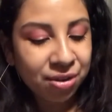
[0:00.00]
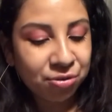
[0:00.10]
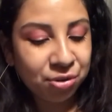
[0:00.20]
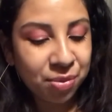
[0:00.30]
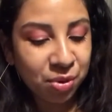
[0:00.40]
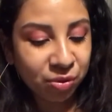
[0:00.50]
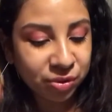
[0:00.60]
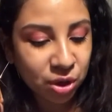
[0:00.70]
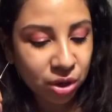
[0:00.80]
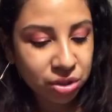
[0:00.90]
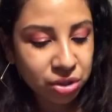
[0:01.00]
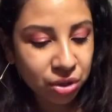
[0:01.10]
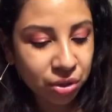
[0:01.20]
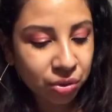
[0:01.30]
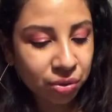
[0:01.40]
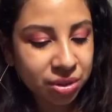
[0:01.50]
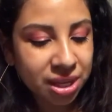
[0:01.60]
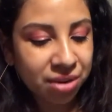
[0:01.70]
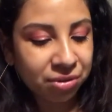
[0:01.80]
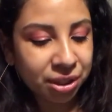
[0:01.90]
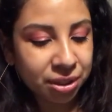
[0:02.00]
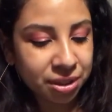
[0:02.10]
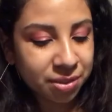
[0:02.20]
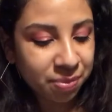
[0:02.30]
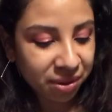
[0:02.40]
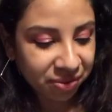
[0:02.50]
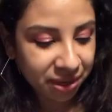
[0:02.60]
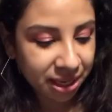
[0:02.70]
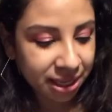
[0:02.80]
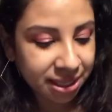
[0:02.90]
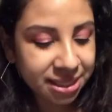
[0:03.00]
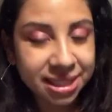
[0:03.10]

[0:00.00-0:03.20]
remove dark circles, and reduce puffiness.